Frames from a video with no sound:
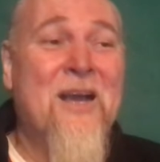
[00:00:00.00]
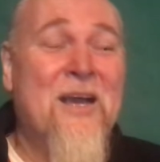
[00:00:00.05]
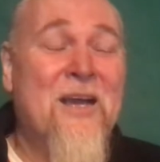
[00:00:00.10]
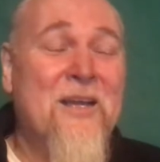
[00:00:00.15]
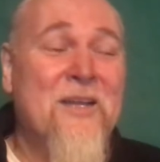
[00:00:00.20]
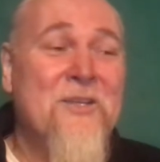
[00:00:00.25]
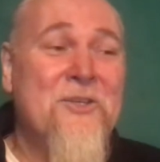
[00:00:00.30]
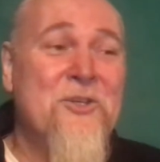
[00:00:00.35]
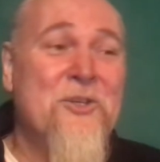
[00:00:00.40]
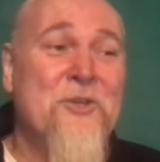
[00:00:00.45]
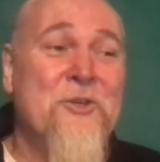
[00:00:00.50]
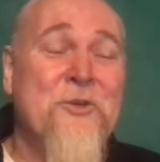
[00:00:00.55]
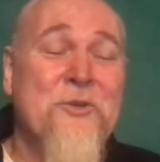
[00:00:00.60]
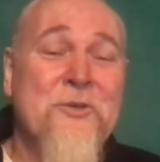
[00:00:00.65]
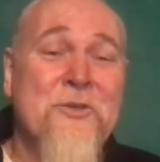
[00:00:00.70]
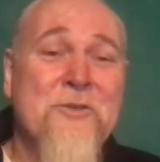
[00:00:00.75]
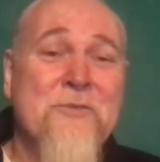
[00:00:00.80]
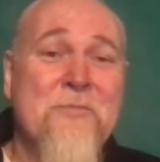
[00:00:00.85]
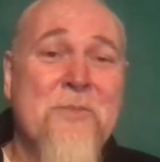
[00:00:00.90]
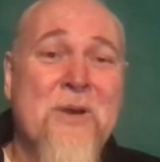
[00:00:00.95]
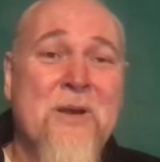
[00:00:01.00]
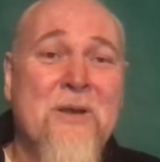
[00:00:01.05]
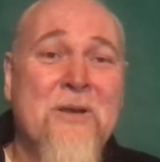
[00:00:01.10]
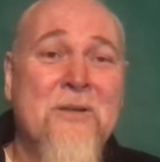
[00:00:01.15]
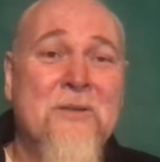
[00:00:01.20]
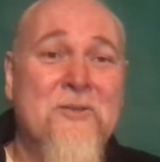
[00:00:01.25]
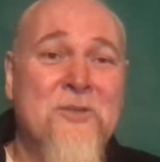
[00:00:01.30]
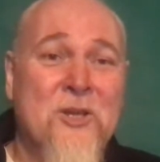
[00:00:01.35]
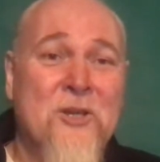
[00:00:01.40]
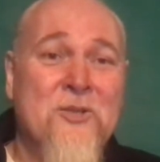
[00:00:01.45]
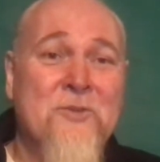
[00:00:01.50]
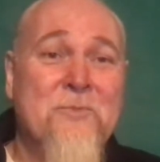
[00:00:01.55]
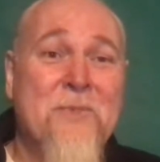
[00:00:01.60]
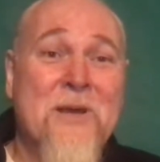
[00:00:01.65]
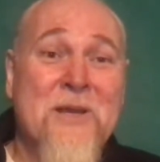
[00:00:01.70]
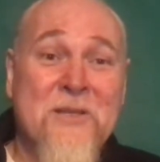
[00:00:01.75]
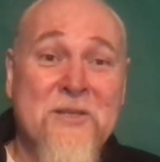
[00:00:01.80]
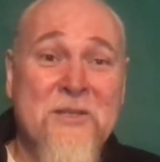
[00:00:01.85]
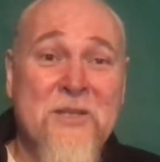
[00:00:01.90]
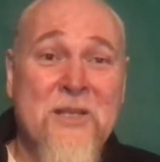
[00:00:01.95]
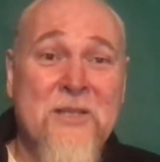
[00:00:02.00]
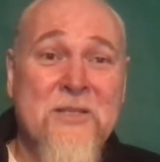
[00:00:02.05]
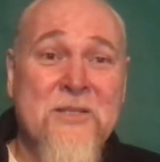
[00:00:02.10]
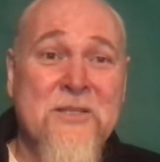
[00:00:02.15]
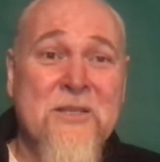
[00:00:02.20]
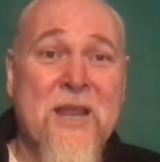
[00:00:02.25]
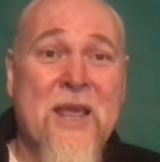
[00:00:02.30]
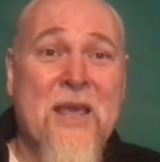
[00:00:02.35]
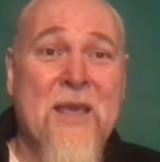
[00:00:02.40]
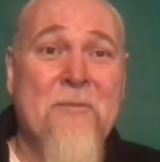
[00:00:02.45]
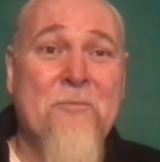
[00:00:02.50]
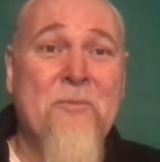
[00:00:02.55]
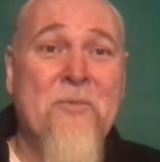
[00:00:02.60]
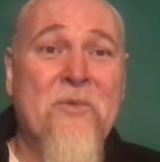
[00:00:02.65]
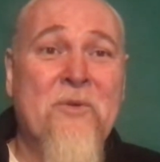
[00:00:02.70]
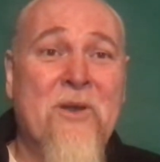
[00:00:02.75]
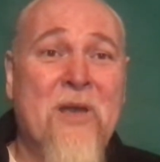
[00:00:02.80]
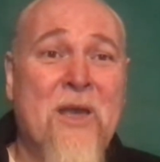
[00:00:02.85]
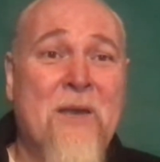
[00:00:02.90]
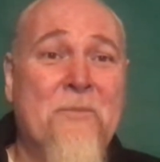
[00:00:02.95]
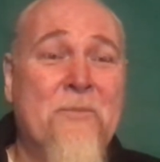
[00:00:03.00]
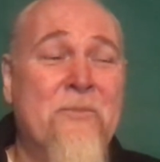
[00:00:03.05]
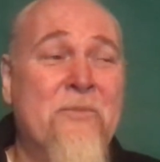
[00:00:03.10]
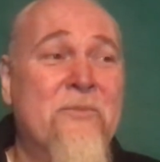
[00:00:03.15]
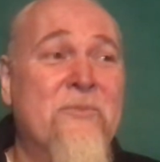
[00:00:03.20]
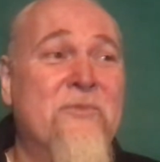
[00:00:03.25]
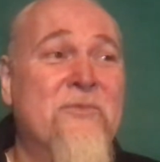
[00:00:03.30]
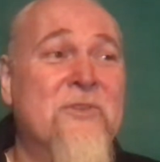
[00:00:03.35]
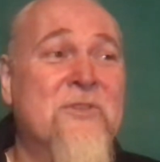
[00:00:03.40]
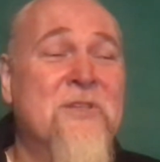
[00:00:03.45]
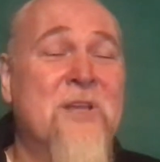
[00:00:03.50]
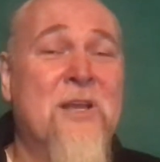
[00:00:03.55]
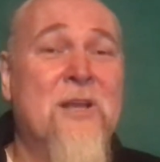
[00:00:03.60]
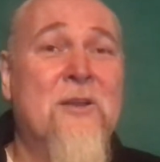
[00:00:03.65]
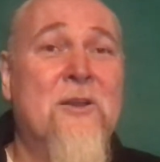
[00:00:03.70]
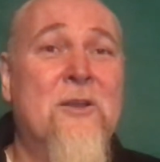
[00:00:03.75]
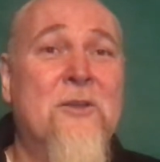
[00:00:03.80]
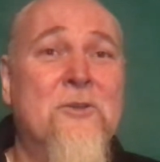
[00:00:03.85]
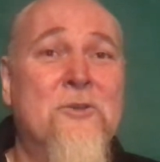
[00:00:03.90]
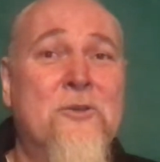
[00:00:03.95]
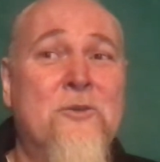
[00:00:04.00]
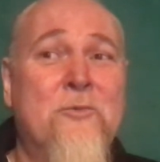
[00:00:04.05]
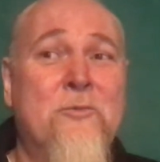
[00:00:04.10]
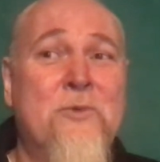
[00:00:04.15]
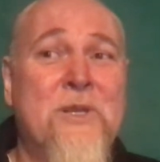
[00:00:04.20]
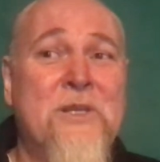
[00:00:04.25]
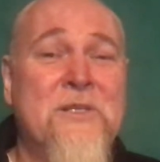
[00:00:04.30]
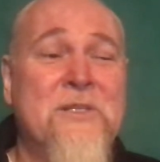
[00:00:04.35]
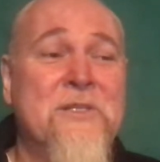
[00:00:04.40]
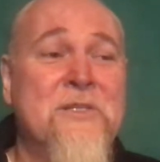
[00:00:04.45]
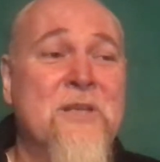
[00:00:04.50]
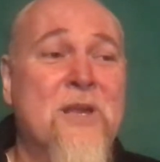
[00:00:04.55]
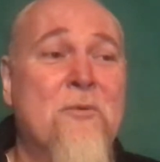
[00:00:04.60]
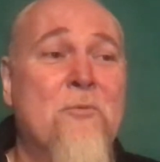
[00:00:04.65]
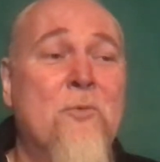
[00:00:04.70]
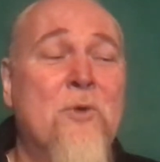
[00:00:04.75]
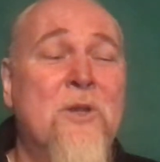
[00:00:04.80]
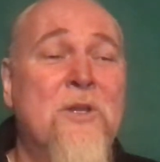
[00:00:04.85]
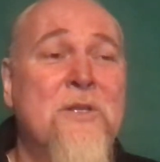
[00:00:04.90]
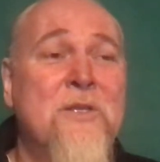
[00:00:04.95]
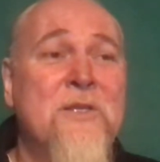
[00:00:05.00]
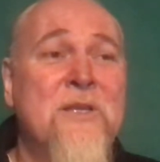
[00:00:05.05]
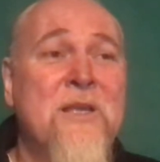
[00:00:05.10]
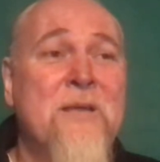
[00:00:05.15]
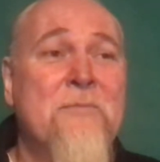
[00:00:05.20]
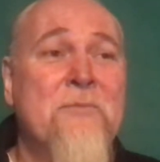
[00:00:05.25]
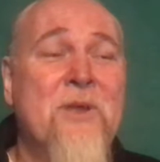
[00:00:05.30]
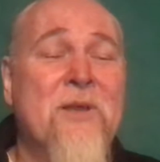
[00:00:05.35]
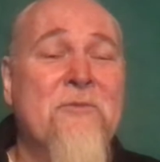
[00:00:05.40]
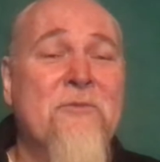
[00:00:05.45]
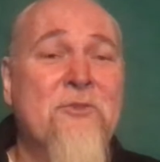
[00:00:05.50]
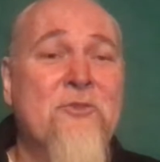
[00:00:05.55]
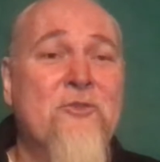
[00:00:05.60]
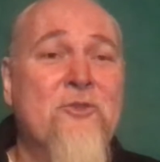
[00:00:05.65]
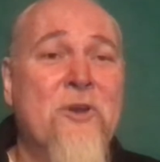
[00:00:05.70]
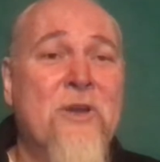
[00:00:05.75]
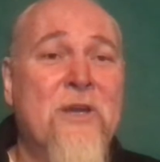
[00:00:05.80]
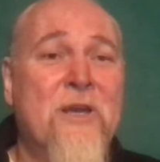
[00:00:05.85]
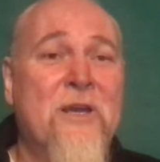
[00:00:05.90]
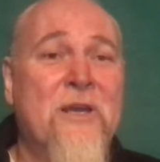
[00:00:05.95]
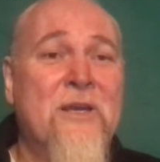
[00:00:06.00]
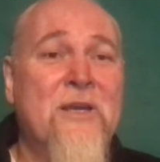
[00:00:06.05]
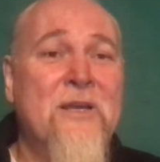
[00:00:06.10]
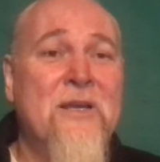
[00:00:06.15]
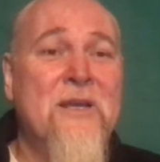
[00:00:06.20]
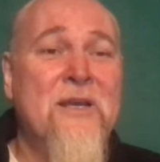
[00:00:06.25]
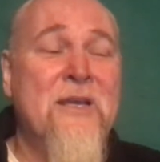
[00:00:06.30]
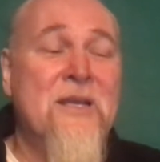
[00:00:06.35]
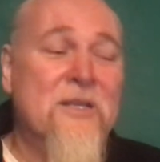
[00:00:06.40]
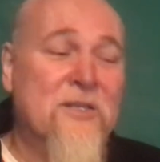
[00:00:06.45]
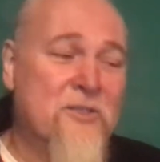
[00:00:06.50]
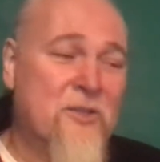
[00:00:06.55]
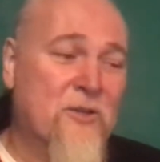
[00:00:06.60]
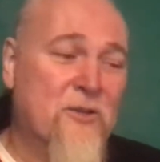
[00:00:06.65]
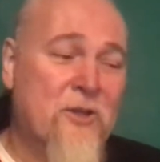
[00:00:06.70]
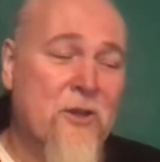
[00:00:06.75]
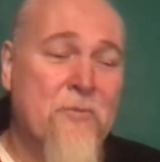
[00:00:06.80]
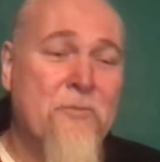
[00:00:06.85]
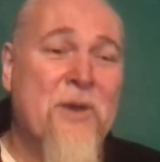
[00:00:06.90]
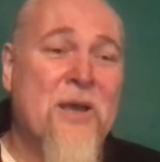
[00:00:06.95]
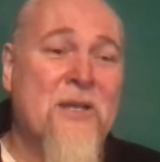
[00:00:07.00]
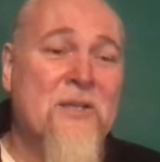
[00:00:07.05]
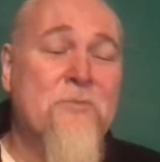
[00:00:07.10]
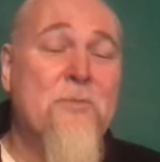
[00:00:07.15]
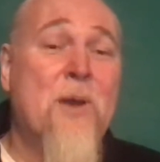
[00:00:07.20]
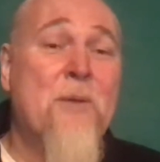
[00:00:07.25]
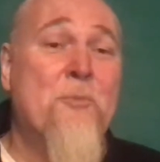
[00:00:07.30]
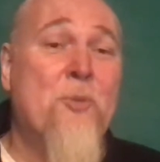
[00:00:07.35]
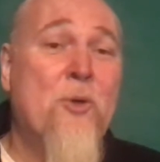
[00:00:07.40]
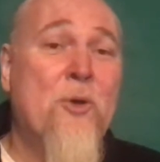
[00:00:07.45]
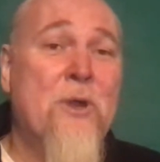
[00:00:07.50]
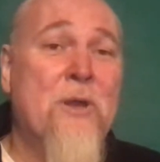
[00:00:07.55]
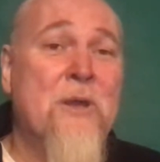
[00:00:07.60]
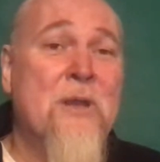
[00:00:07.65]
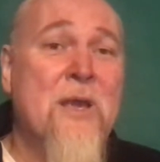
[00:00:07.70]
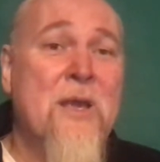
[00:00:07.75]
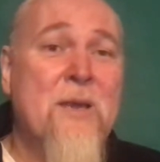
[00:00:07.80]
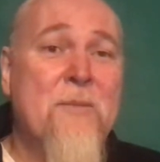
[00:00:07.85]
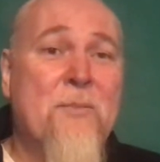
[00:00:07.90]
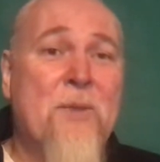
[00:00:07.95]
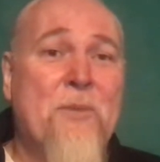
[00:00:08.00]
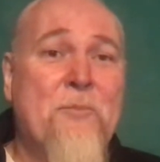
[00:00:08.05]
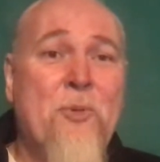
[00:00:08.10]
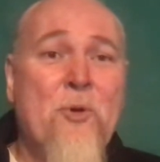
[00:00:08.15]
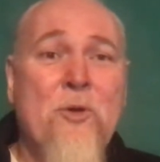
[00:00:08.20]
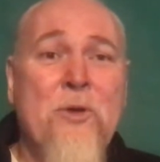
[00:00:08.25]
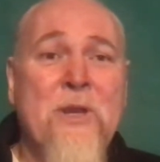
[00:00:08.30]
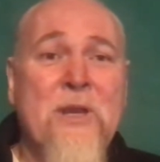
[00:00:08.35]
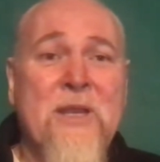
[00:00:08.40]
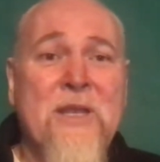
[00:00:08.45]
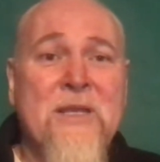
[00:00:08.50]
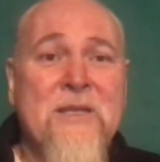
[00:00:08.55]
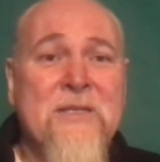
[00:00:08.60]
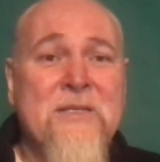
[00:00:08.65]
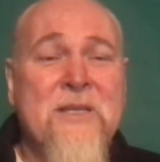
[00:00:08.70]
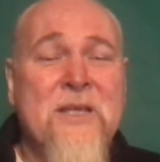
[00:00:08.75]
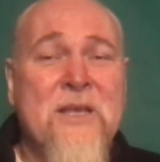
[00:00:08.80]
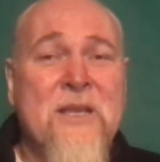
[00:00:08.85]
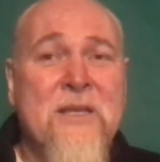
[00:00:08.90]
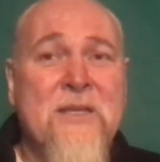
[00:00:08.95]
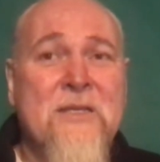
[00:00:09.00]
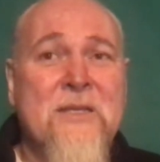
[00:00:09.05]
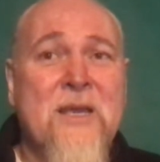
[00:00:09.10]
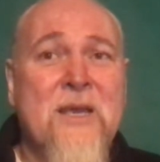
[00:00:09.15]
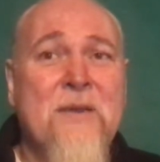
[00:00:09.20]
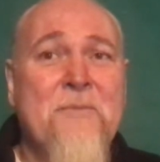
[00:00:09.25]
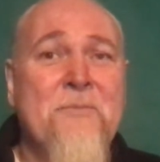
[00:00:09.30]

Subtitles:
I chose my son's name for psychological reasons. I wanted him to have a trigger. So going back to my point is that